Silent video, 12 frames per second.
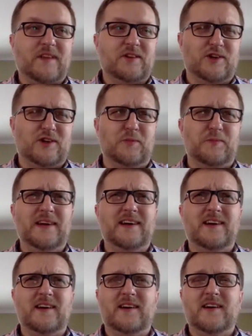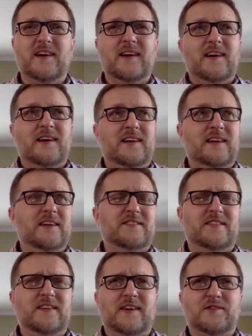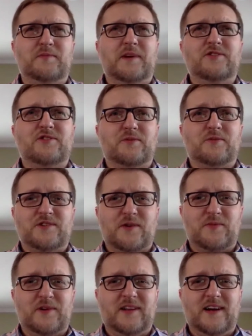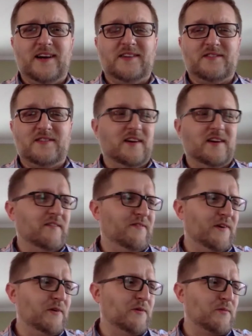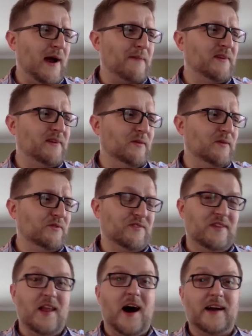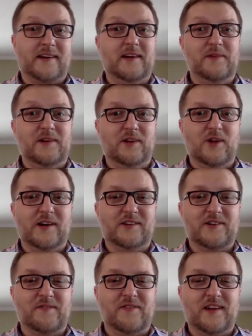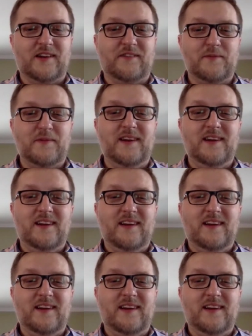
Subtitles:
go be a ECS major, which I realized very rapidly was not going to be a long-term thing for me.